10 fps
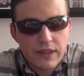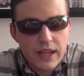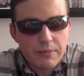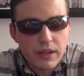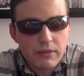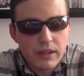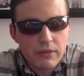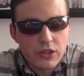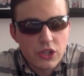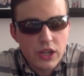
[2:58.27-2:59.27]
flashback when he
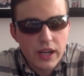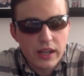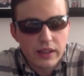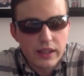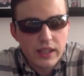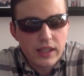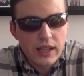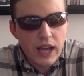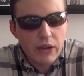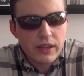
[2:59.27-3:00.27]
was a child,
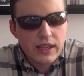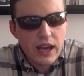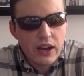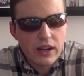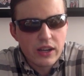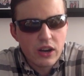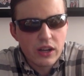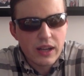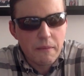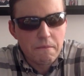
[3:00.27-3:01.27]
how he
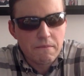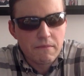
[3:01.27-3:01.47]
caught a